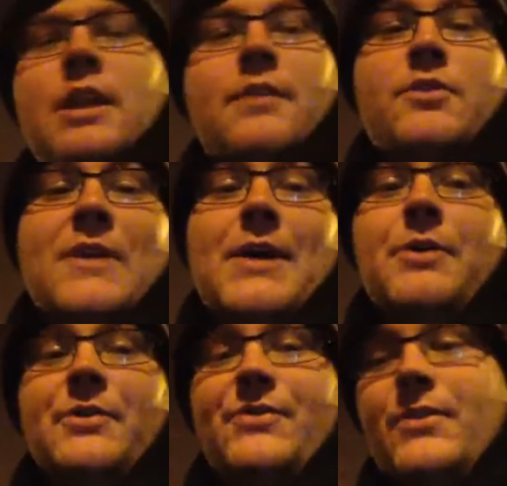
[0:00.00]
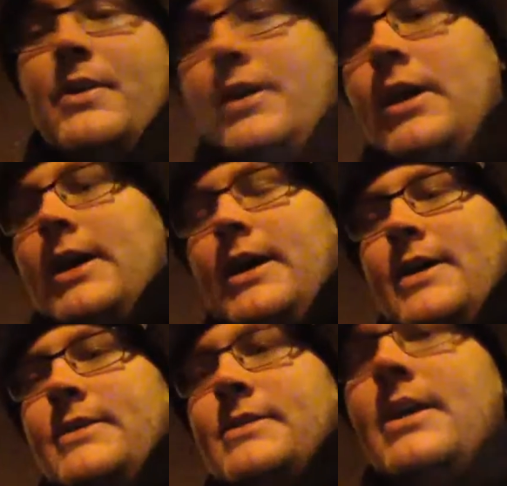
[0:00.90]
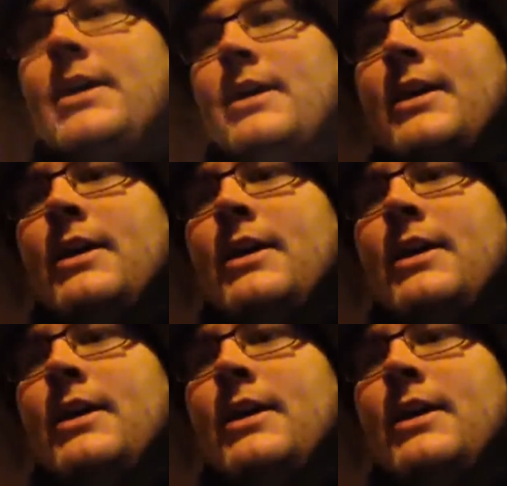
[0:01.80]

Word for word: in a few hours, uh, and